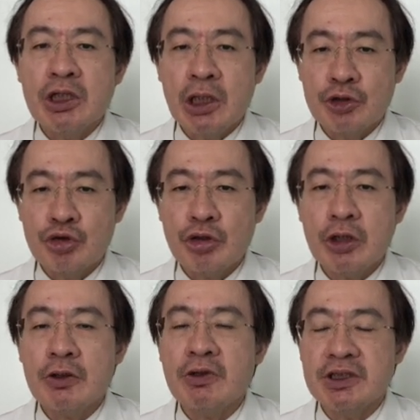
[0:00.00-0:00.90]

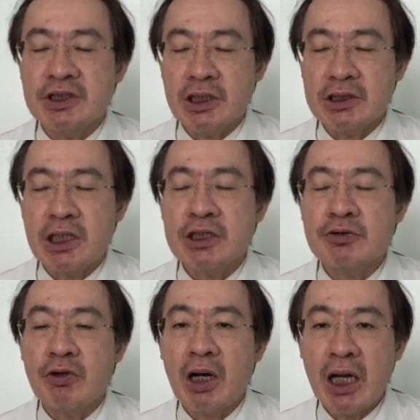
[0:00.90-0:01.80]
achieve a
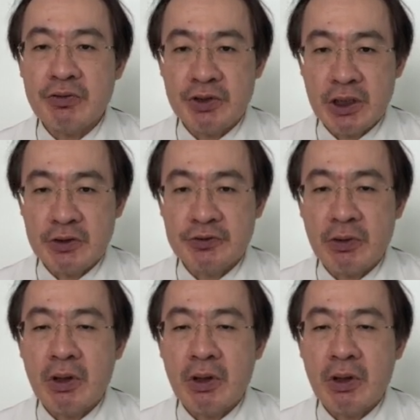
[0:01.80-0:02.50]
successful IVF.